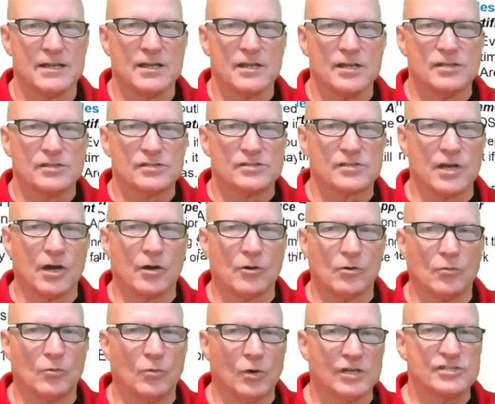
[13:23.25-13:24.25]

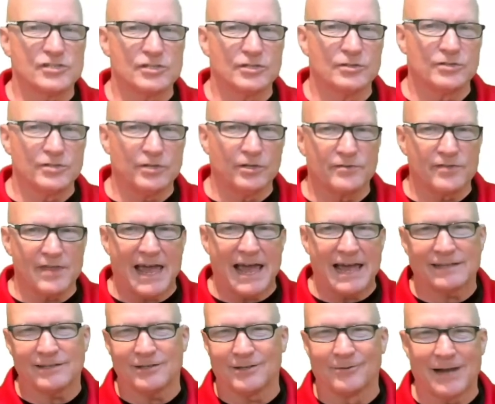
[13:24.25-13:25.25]
so once you do
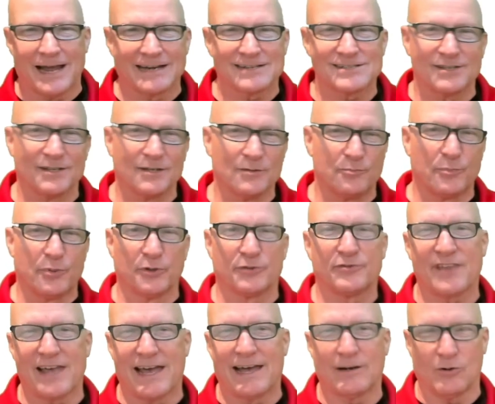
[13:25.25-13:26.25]
that, you actually put
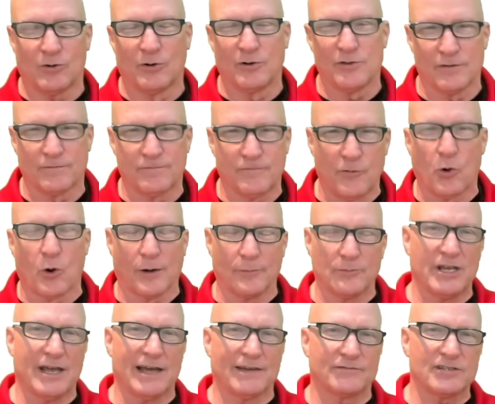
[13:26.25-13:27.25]
that on the form.
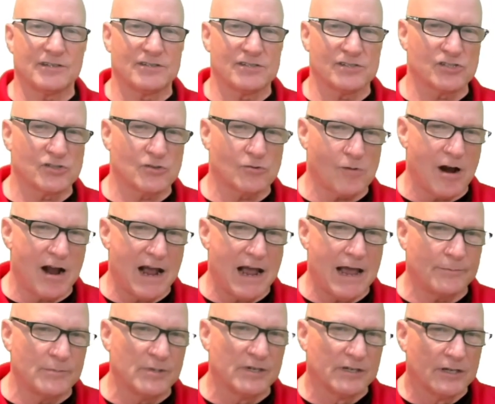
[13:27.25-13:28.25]
You have to
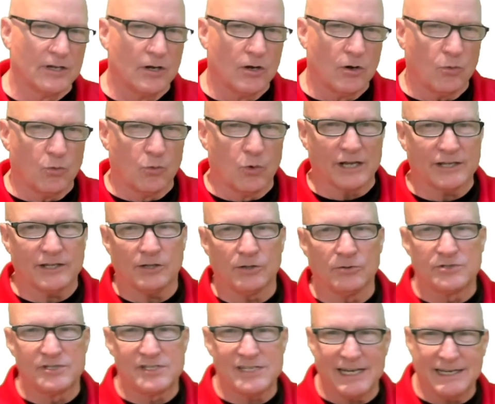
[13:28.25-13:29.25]
describe what you
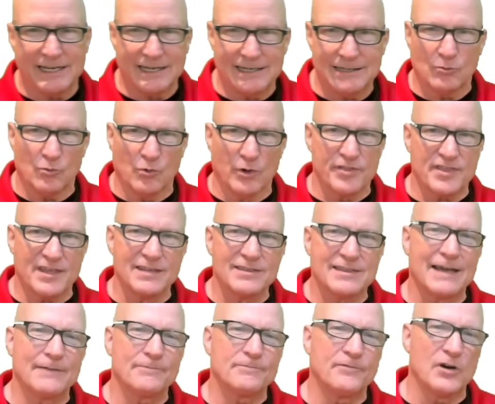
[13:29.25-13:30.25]
did within
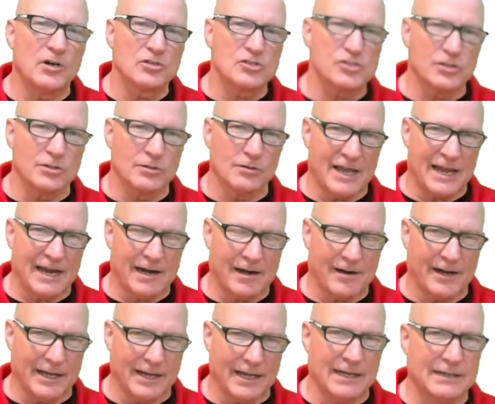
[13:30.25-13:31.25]
that functional
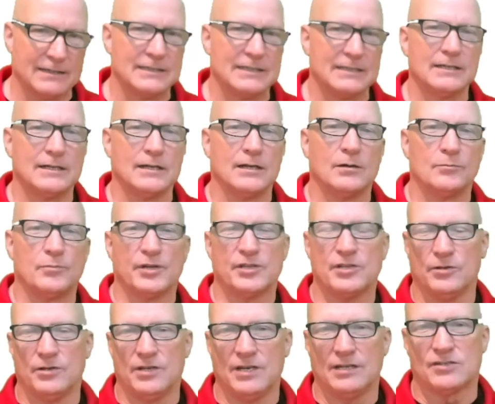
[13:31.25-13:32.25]
area but
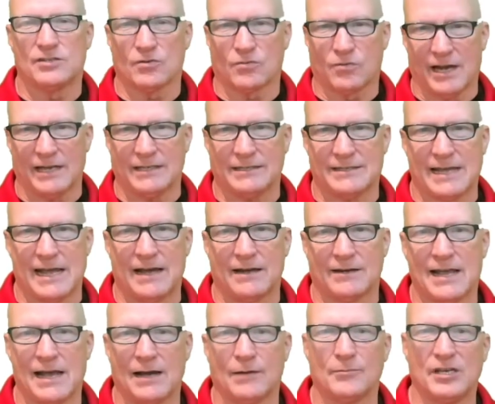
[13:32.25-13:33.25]
you need to write down
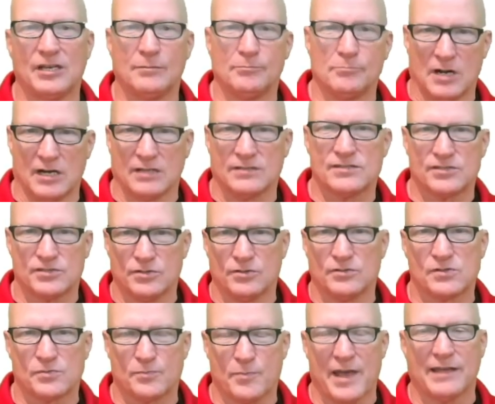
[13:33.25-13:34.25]
how many months you
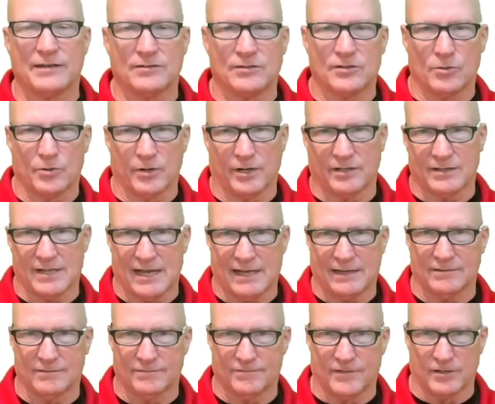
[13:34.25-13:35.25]
spent doing
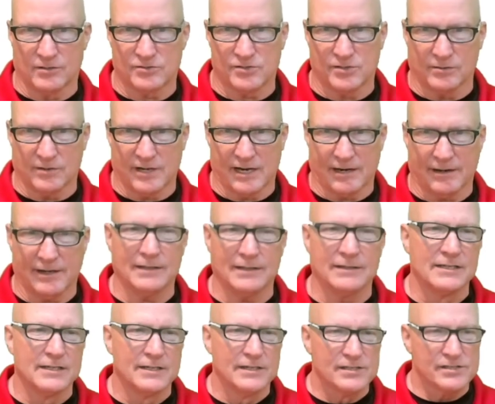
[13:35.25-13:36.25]
that functional area.
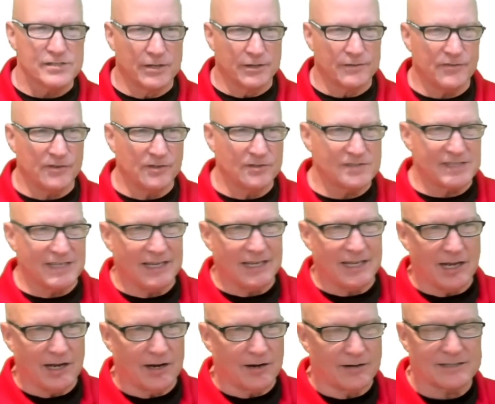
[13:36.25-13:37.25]
So if you see
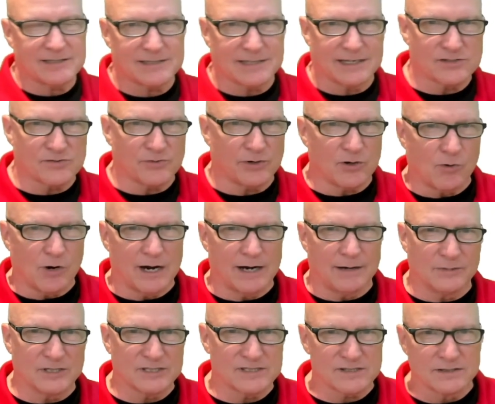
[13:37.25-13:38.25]
here, it says
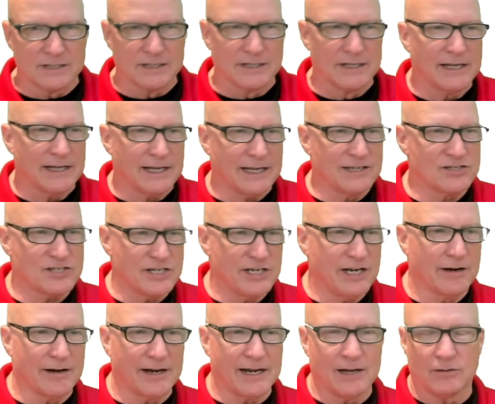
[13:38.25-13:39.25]
requirements
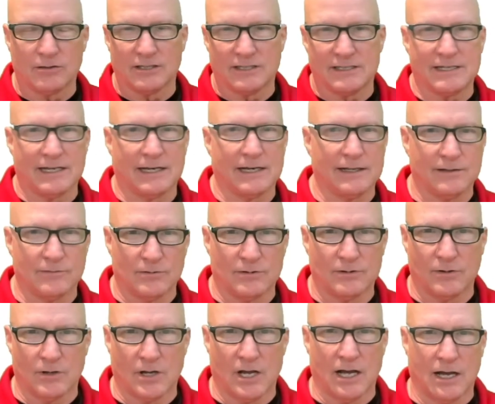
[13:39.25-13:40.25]
engineering only did it
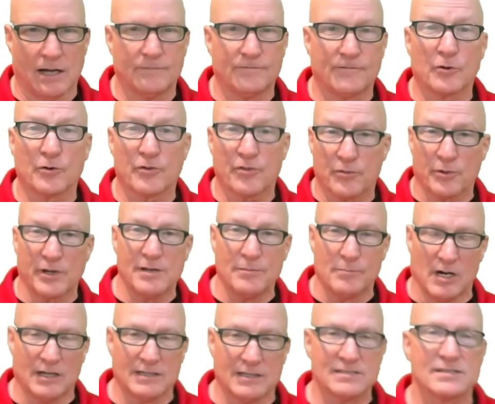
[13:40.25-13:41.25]
uh, for three
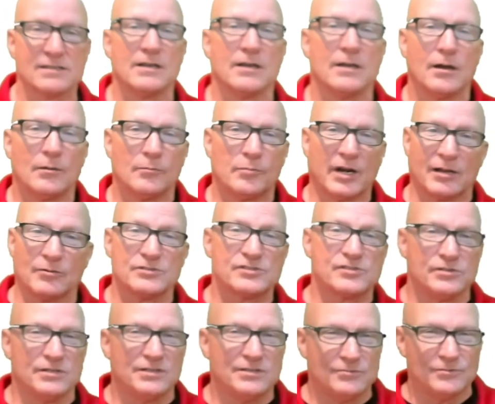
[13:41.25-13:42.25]
months, but I
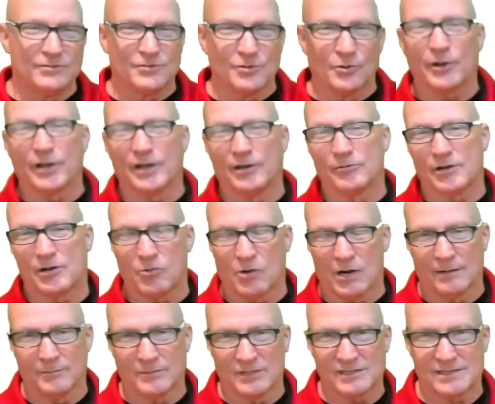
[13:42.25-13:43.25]
was doing
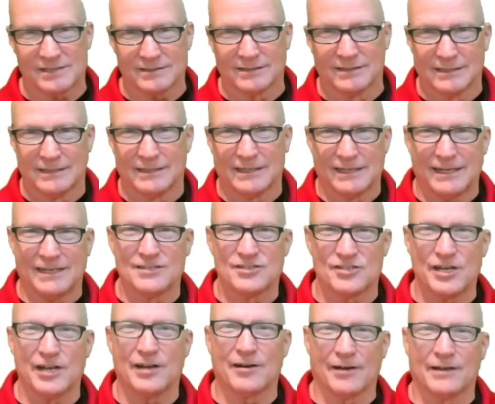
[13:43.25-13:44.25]
requirements
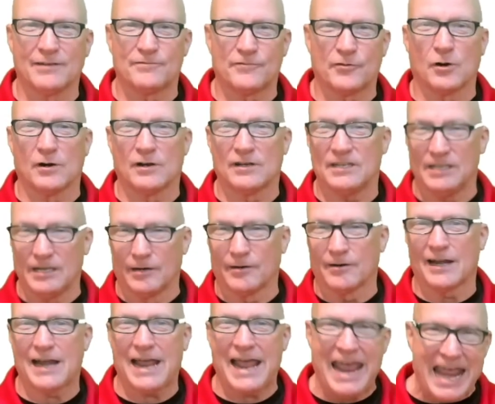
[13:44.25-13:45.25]
engineering for a year
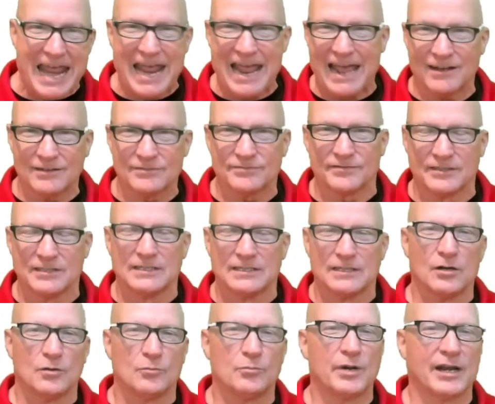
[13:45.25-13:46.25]
and a half,
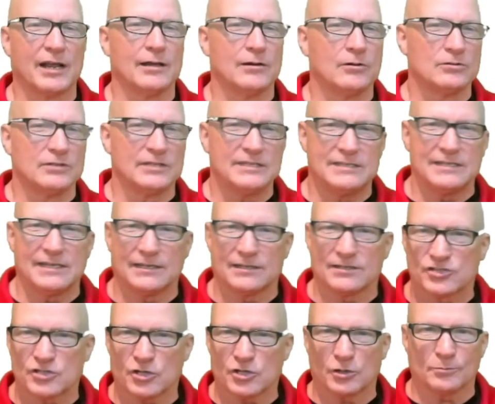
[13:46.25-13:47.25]
but I only did a
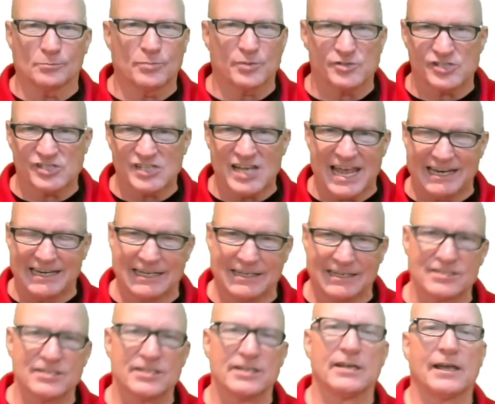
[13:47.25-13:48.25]
certain
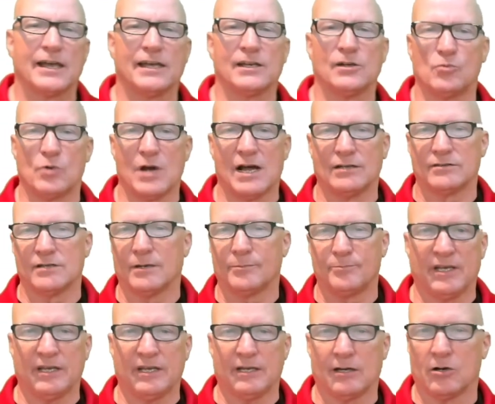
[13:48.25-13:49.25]
percentage, and it wound up
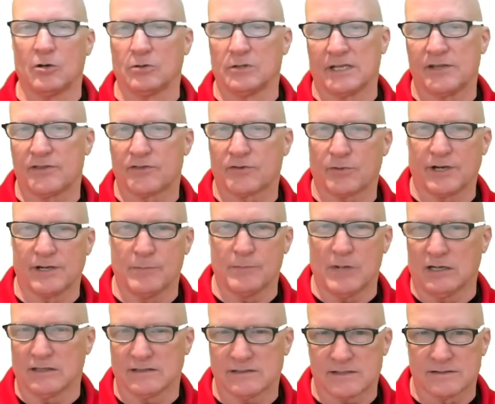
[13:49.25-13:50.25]
being only three
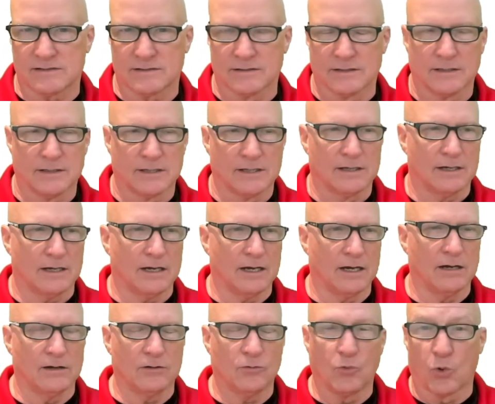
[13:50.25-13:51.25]
months
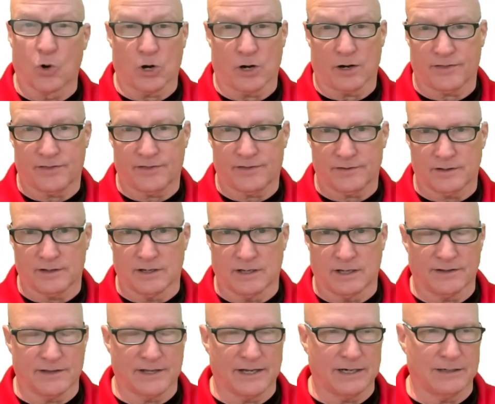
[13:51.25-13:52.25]
uh, worth
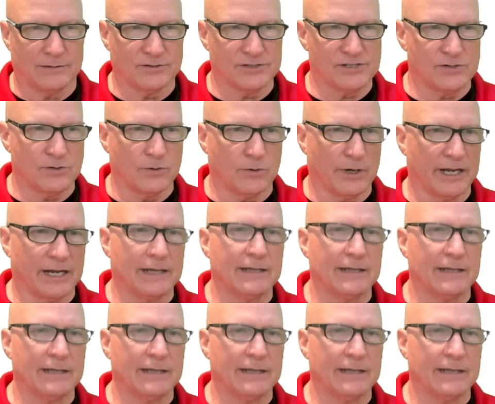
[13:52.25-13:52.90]
uh, that I was doing.